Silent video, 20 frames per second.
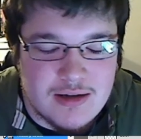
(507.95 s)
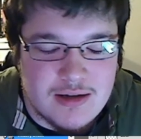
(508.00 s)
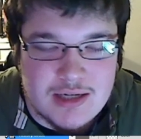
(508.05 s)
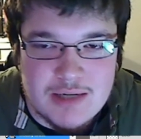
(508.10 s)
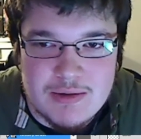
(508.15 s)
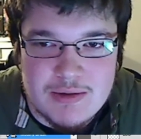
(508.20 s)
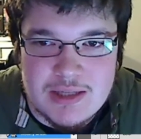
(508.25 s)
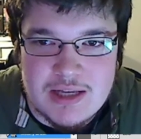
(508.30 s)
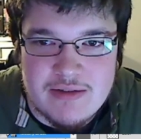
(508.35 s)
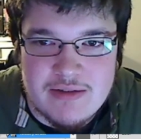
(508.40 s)

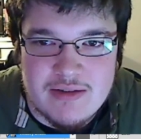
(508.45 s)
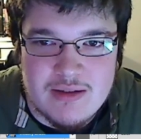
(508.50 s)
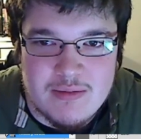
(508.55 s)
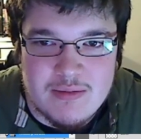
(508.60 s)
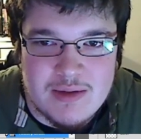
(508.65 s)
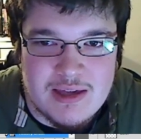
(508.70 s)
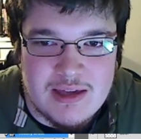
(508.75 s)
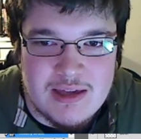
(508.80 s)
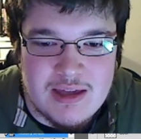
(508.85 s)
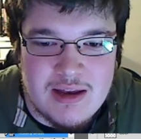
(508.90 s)
She was there from the
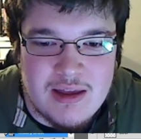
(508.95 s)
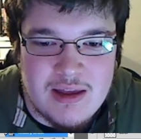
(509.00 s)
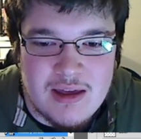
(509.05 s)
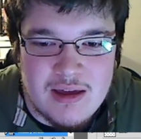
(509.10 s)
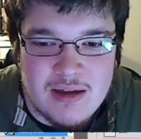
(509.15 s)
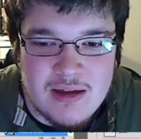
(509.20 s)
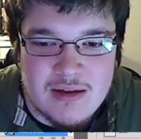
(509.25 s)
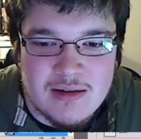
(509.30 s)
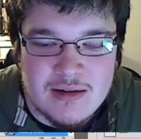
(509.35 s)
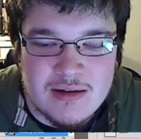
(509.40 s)
beginning.
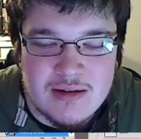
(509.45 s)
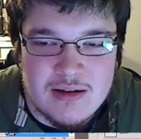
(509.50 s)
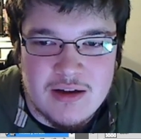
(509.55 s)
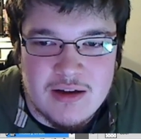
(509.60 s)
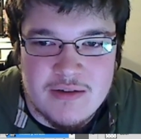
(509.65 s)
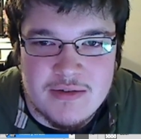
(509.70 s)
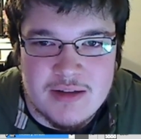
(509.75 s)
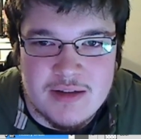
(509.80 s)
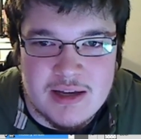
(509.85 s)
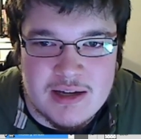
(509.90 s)
You should
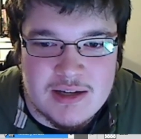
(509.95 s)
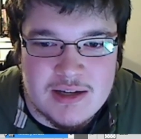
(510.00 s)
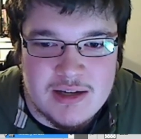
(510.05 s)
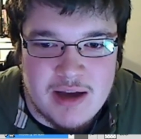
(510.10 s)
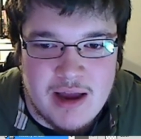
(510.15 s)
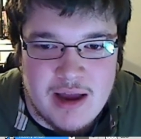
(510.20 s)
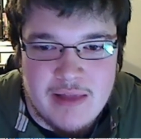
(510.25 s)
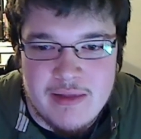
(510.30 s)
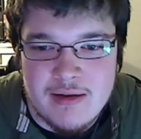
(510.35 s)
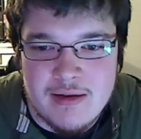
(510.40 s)
go for like a
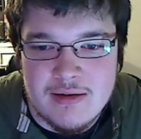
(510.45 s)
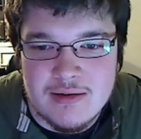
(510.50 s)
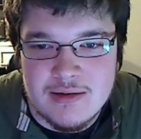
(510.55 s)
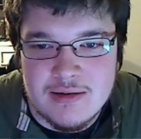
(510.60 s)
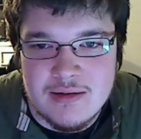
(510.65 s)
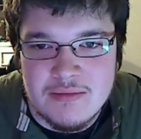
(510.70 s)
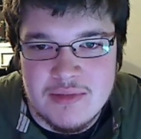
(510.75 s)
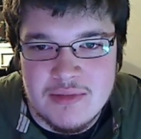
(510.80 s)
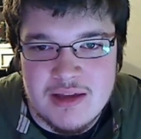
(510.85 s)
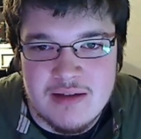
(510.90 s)
challenge.
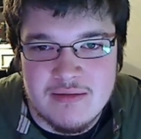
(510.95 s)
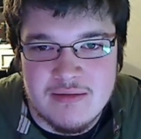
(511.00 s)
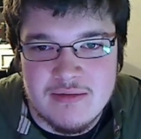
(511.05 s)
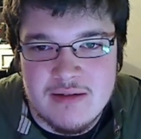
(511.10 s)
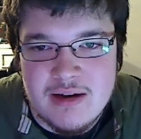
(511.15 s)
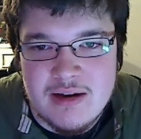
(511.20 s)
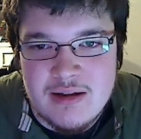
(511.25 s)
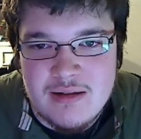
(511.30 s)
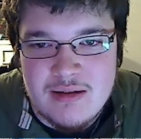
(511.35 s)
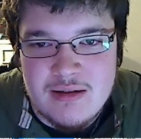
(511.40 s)
And I'm like,
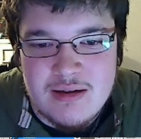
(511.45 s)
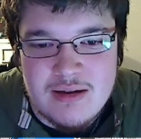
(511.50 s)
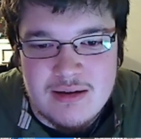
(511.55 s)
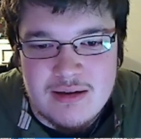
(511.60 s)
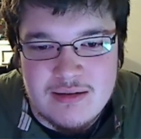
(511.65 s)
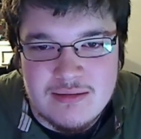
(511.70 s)
really?